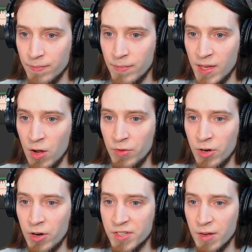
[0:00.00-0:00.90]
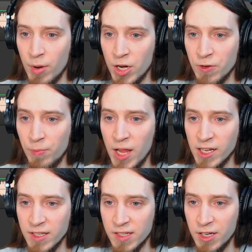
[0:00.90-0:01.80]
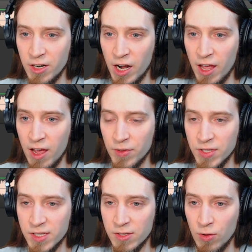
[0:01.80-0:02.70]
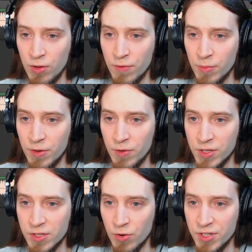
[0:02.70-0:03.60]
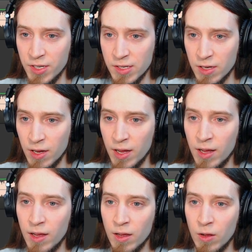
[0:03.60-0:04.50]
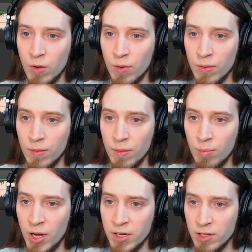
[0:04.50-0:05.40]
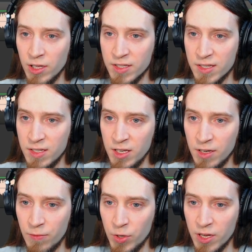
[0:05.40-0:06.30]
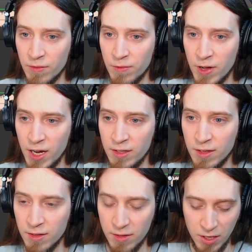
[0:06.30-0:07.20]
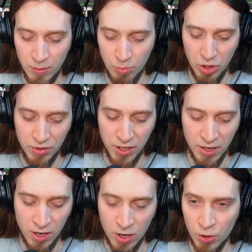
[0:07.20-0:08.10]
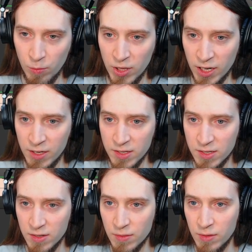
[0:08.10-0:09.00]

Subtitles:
Now there's a bunch of plugins here that I have installed from different sources. But let's see if we can find the built-in Ardour plugins.